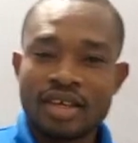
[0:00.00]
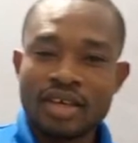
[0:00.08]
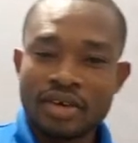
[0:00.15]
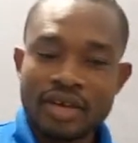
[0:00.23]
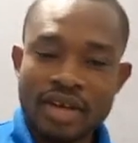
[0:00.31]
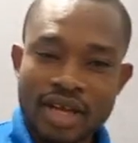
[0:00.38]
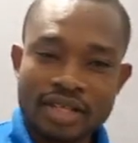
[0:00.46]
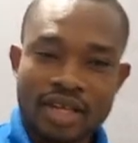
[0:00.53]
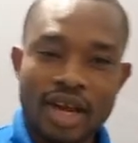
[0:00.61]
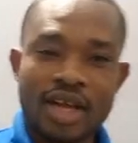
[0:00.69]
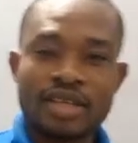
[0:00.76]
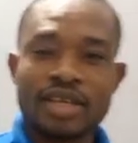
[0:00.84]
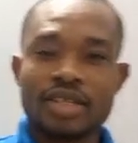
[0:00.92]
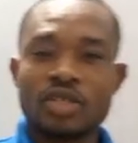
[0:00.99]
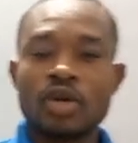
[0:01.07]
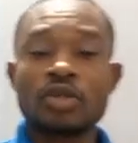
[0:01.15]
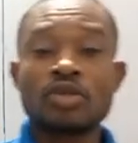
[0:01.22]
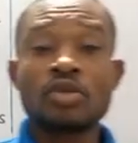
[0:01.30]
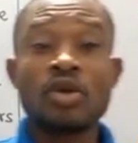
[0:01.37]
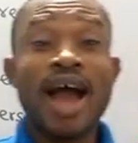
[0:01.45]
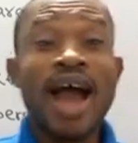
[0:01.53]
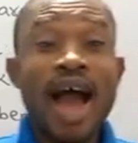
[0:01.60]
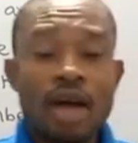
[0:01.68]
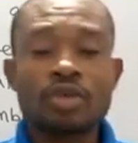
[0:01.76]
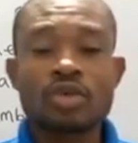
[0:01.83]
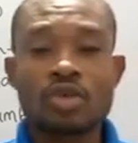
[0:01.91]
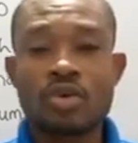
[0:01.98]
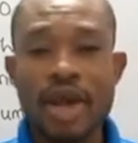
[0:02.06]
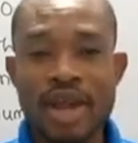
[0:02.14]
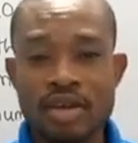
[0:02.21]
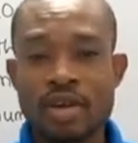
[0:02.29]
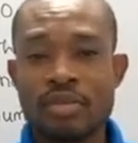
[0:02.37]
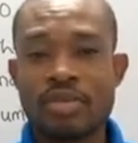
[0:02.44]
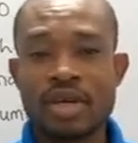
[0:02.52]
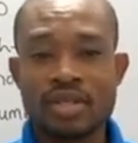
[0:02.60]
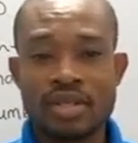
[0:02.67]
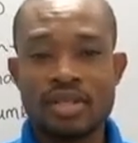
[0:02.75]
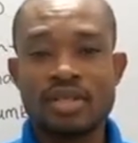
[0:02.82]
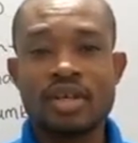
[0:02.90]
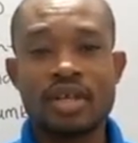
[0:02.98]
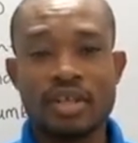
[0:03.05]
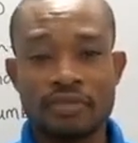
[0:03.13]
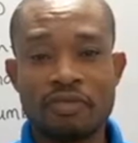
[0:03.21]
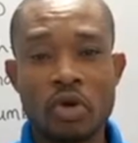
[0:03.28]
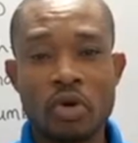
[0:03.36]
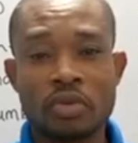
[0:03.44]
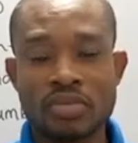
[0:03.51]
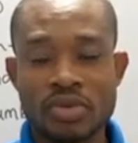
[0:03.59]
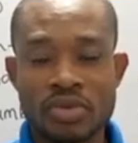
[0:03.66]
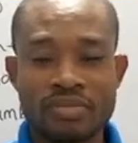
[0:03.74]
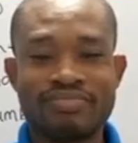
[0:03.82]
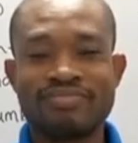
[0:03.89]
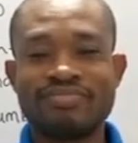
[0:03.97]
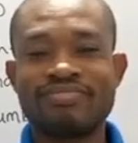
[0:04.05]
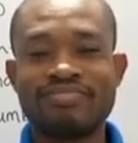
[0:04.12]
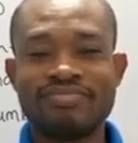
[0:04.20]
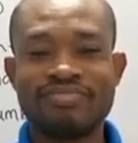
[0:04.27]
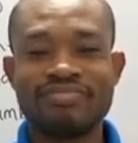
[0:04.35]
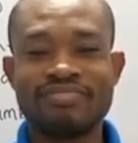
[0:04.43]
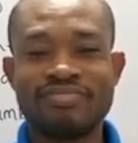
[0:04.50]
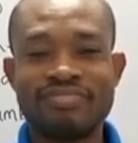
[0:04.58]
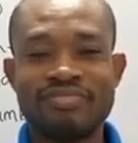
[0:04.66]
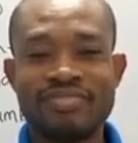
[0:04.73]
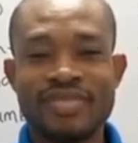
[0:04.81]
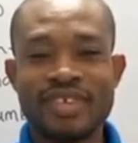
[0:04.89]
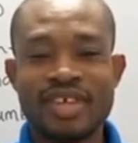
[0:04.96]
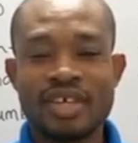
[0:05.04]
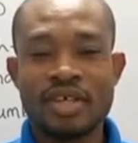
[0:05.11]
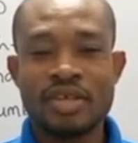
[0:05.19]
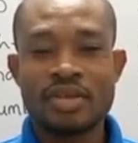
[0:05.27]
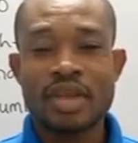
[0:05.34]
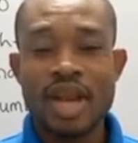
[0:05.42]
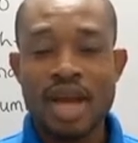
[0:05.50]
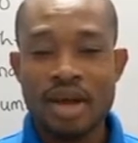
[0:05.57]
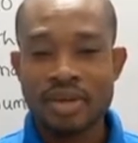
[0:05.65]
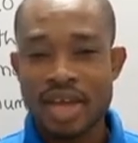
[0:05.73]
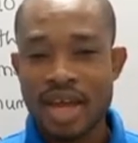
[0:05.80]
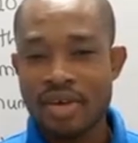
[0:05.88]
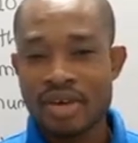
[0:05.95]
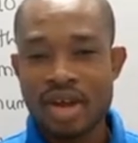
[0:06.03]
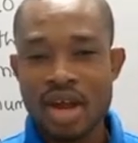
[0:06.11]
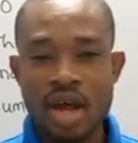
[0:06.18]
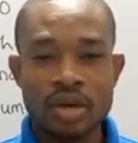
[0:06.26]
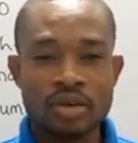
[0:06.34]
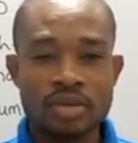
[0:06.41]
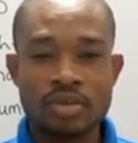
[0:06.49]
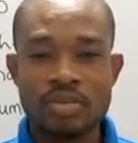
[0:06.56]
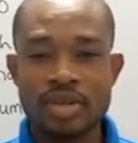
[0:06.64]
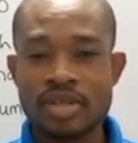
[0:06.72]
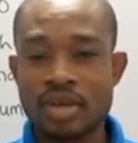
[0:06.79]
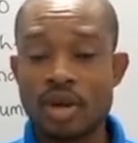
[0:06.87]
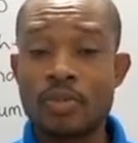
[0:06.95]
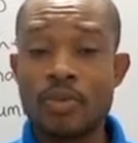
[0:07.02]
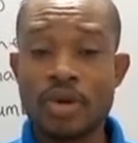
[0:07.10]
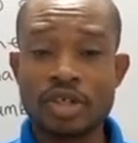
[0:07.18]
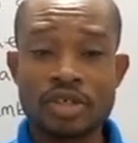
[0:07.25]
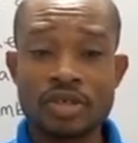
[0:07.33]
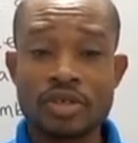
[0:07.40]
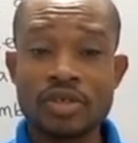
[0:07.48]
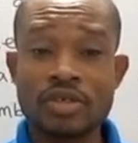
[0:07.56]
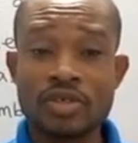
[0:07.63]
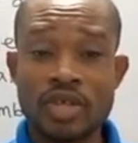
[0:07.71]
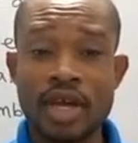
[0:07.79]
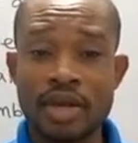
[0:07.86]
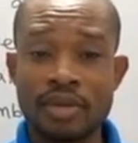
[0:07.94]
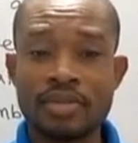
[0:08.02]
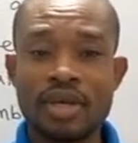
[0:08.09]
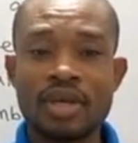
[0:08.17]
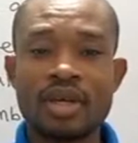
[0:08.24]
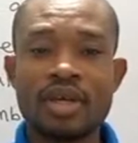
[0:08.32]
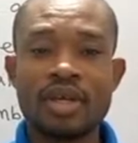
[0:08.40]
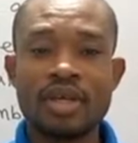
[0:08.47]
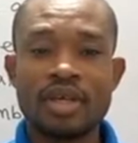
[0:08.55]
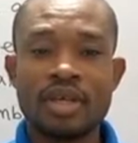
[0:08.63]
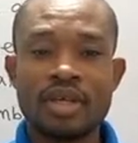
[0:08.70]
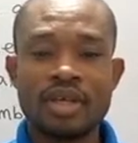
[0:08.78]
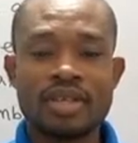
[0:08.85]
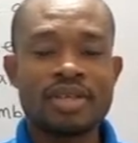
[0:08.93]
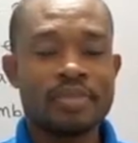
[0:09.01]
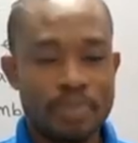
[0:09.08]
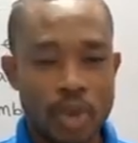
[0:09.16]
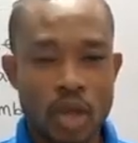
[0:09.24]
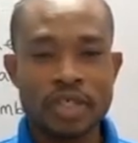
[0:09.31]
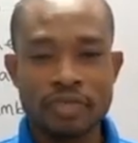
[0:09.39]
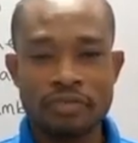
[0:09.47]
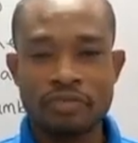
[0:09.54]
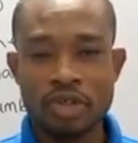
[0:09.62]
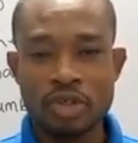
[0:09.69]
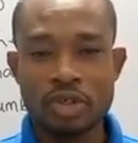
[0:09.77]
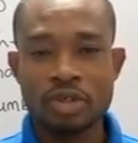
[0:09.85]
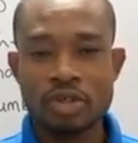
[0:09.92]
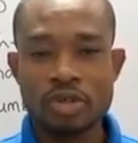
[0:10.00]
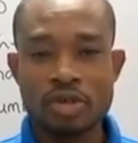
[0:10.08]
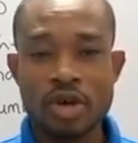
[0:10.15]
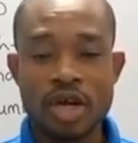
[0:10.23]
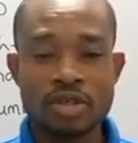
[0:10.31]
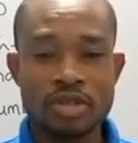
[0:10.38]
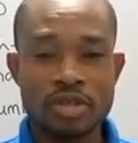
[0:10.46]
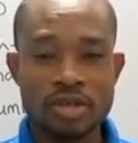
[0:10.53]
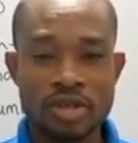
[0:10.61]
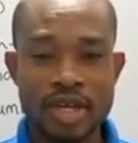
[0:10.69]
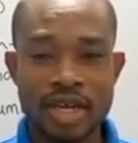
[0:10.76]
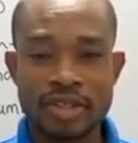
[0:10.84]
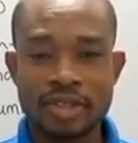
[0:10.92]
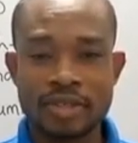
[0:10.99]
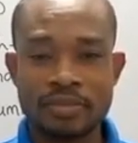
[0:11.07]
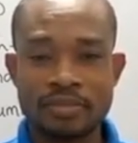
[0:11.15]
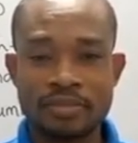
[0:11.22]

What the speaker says: In our last class, I taught you how to write numbers in standard forms. So now, carrying out basic operations on them, it's important for you to know how to do that.